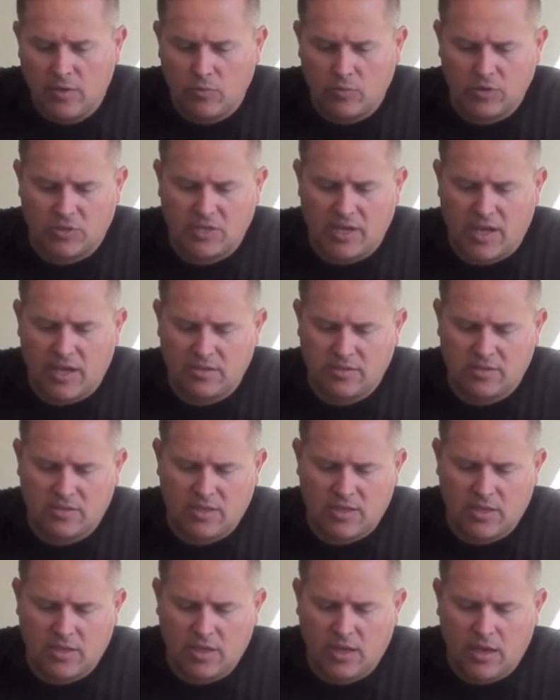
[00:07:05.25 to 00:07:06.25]
which has
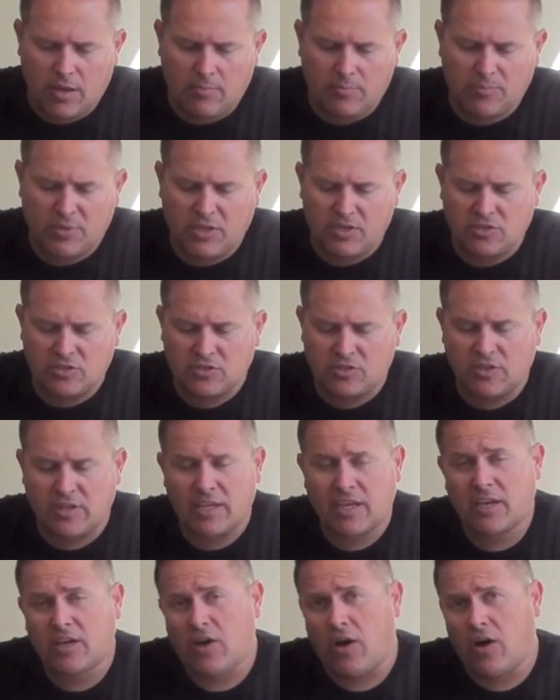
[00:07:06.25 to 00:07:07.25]
the pitch
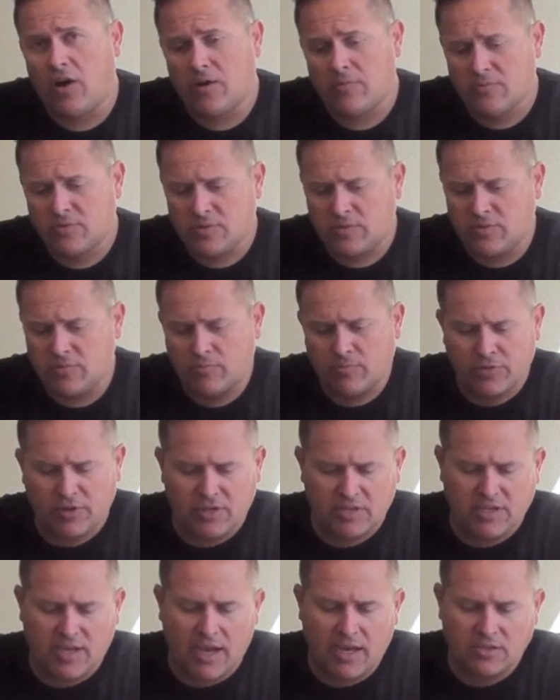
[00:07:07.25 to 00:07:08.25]
link arms
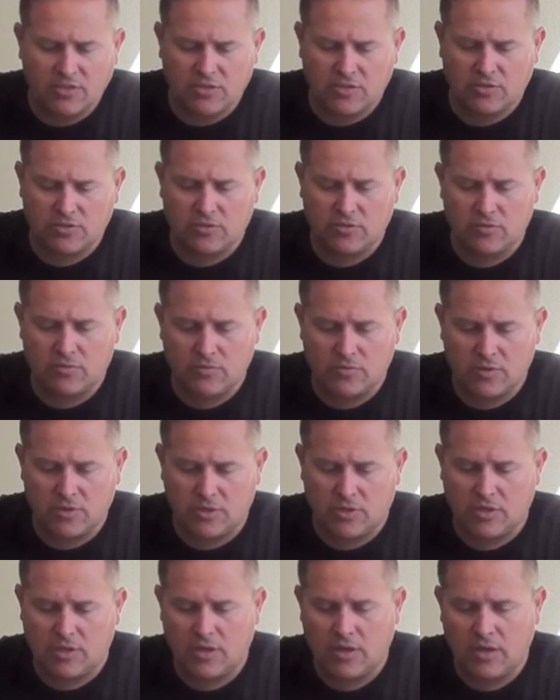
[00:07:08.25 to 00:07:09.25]
pre-attached to
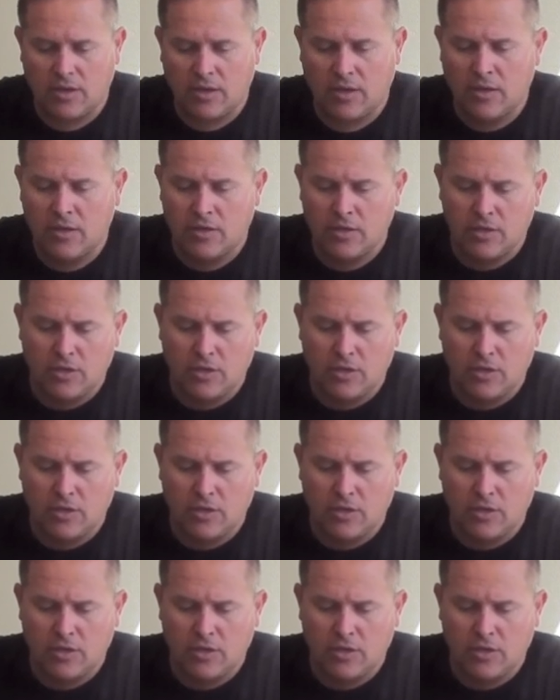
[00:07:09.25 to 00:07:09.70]
the